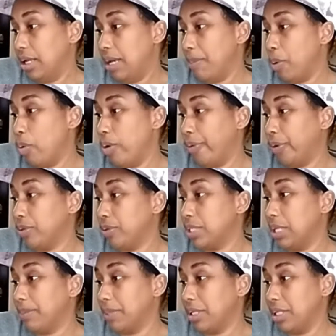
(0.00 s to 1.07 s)
I'm going through
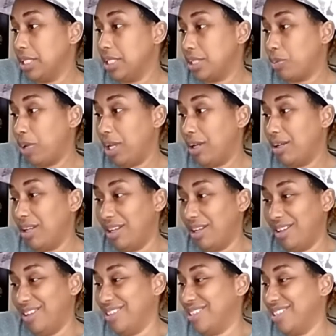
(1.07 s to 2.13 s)
something this week.
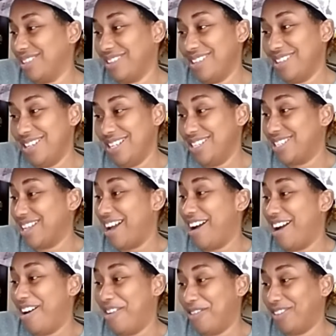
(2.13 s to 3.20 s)
It's
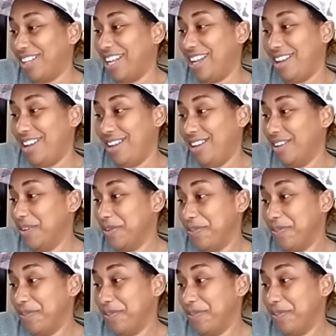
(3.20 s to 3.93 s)
only